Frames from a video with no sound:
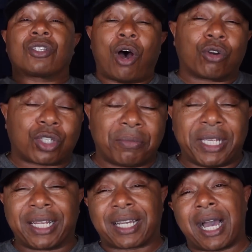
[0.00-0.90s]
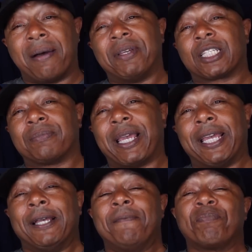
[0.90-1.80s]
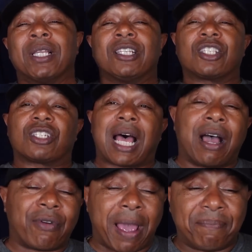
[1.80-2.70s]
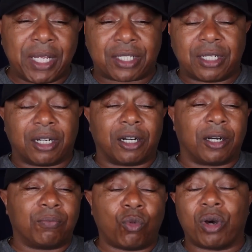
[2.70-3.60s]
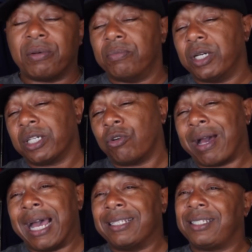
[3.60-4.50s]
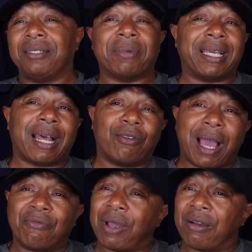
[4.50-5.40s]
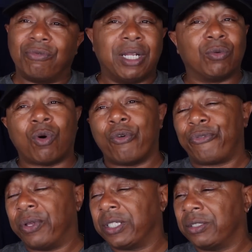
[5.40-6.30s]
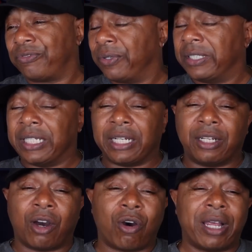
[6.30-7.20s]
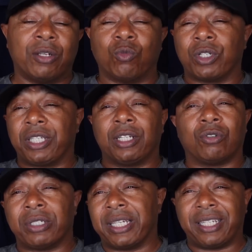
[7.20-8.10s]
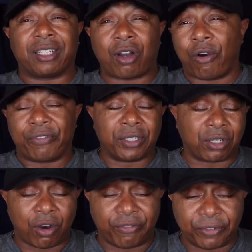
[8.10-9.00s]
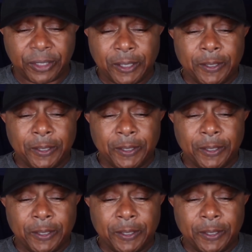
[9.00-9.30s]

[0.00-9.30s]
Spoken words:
Talk to me in the comments, man. Sorry I missed the morning mud on IG, man. I really wasn't feeling it at all. I didn't want to get on there and get the coughing and coughing.